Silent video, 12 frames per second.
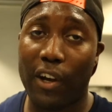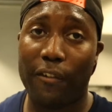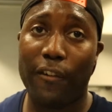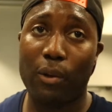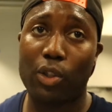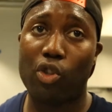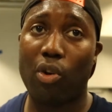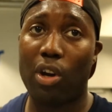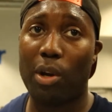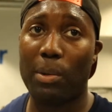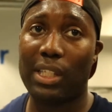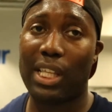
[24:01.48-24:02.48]
I feel strong
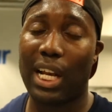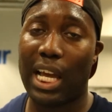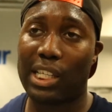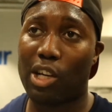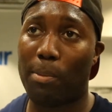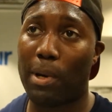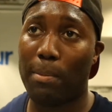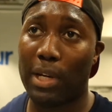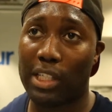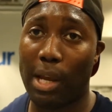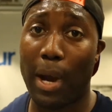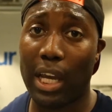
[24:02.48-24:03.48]
coming into the last couple of
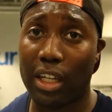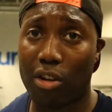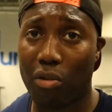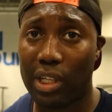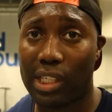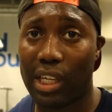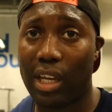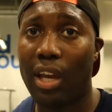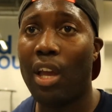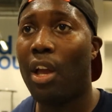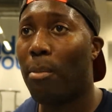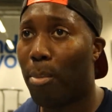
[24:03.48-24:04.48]
minutes, I might increase it,
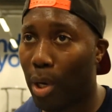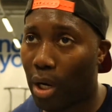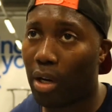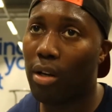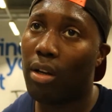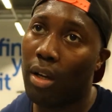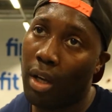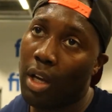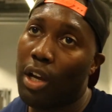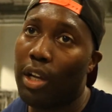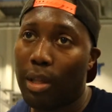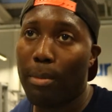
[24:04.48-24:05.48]
but
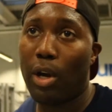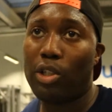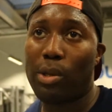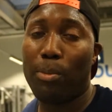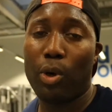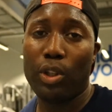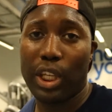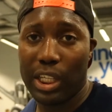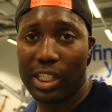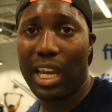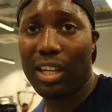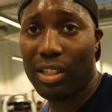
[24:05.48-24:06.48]
the most important thing
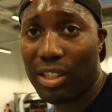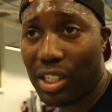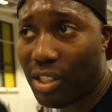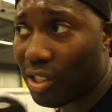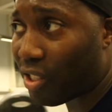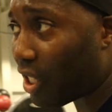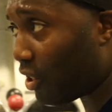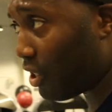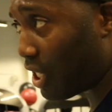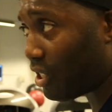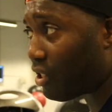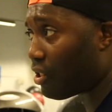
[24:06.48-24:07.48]
is getting consistency on
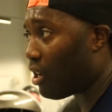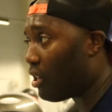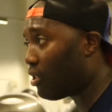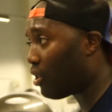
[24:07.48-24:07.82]
this exercise.